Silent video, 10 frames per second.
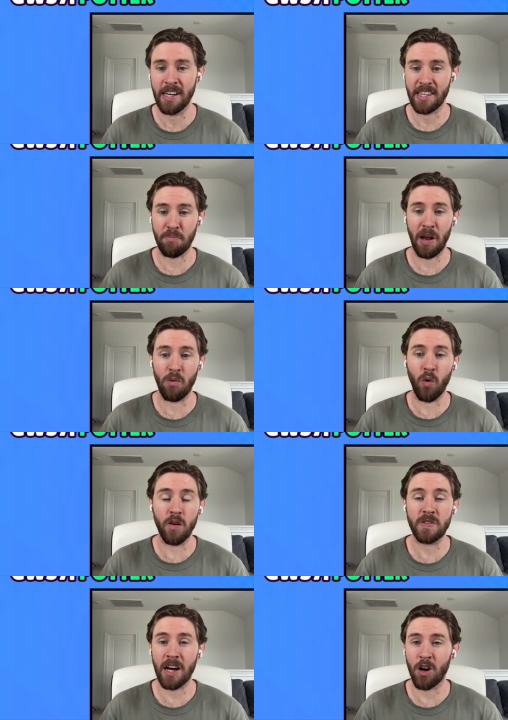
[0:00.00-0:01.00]
They play
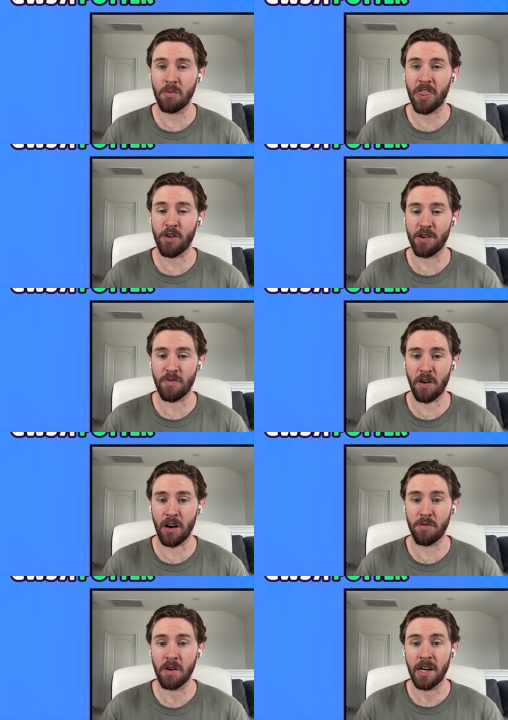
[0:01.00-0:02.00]
Wolves at home in
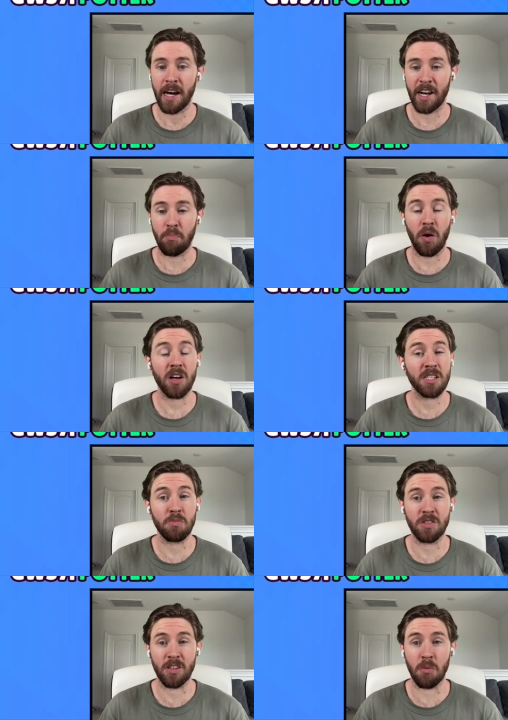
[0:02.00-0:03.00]
35 and a
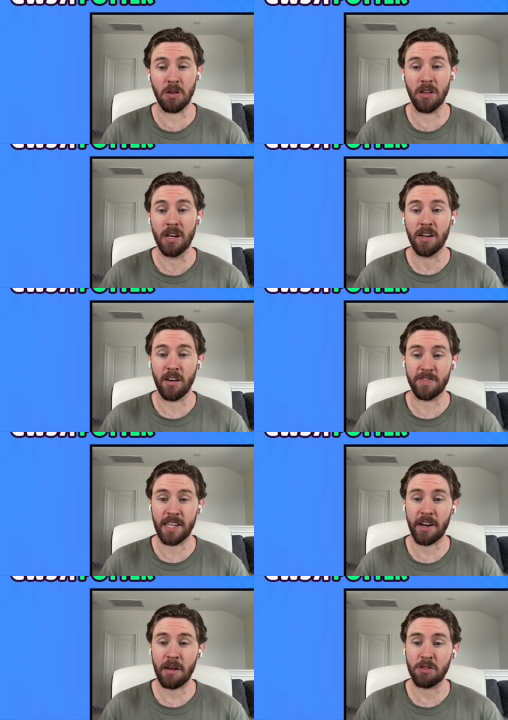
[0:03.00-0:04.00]
possible double of
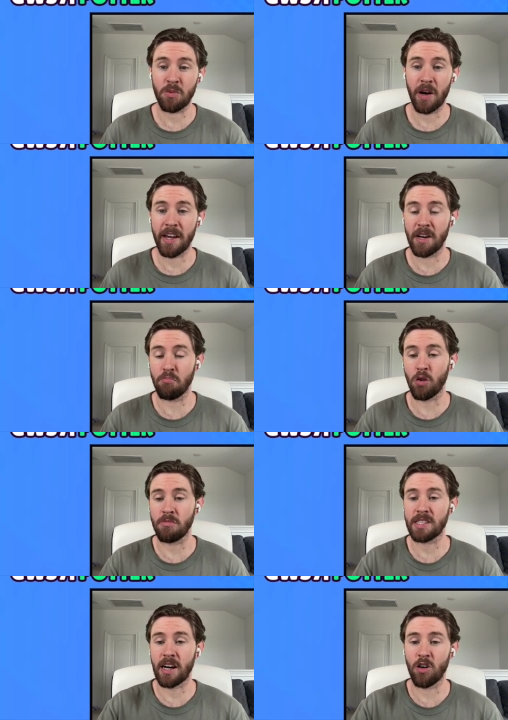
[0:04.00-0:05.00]
Southampton away and
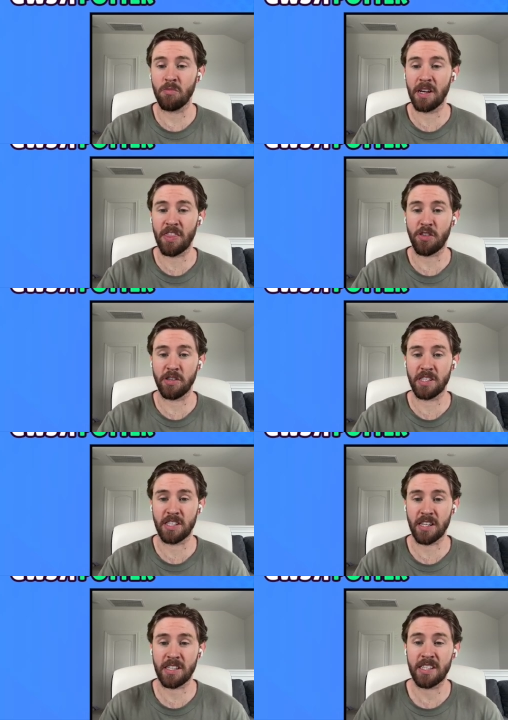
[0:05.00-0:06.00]
Bournemouth at home in
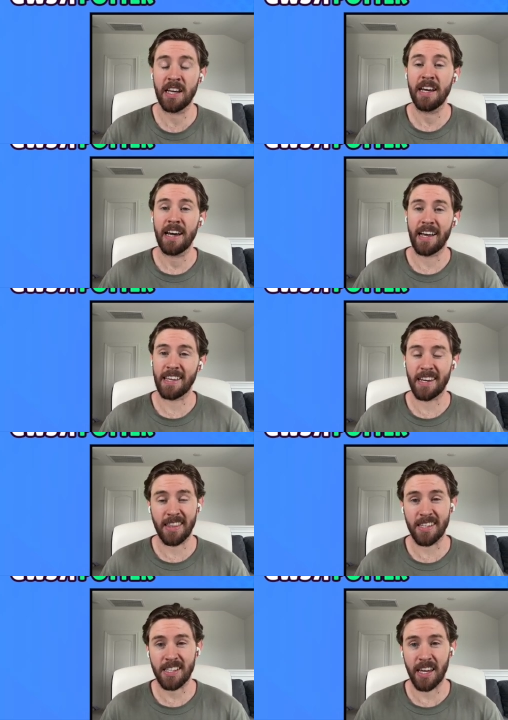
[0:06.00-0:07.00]
36. And then in
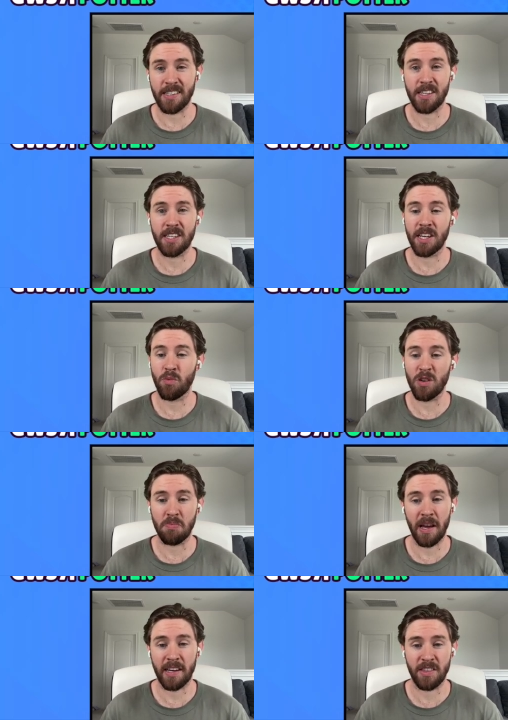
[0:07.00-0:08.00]
this case, City would
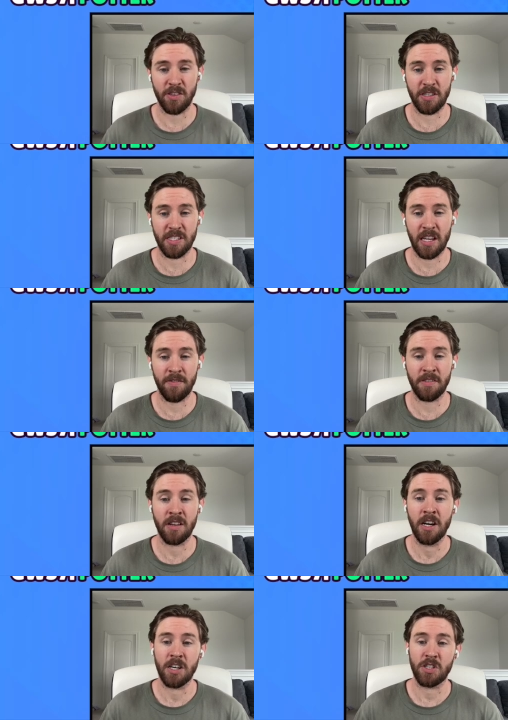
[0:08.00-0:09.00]
blank in 37,
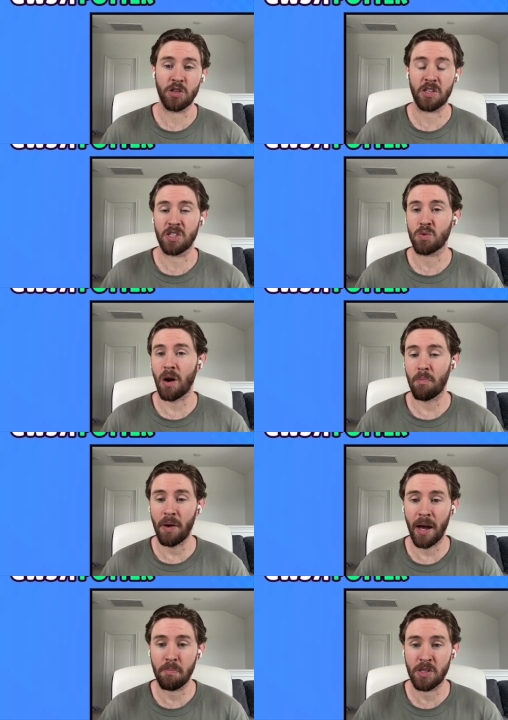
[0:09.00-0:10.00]
so you can swap
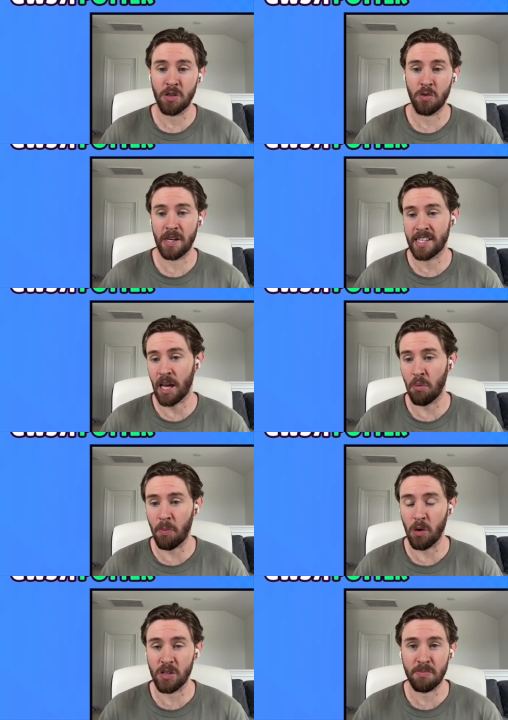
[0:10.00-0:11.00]
Pep to a table
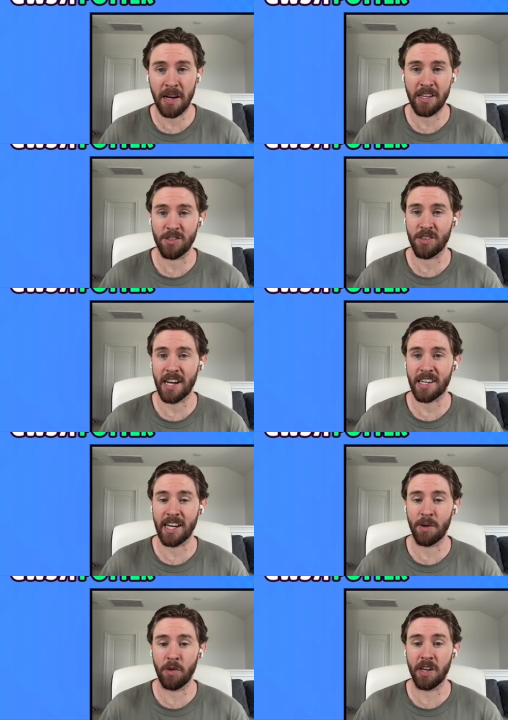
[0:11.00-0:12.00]
bonus manager that
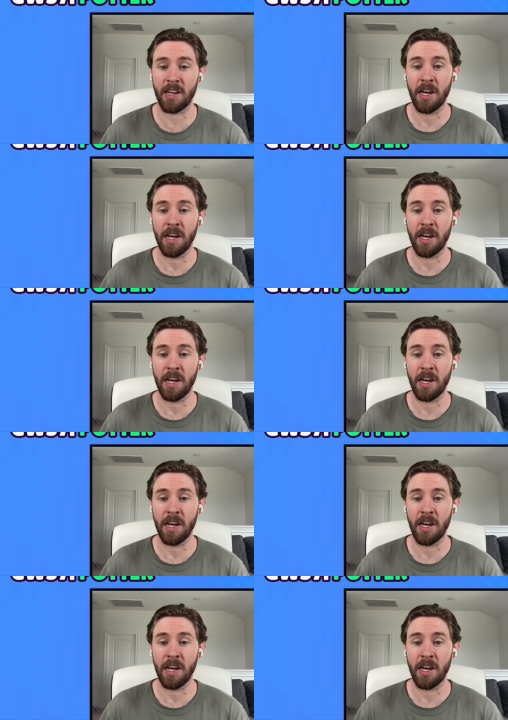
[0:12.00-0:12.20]
game week,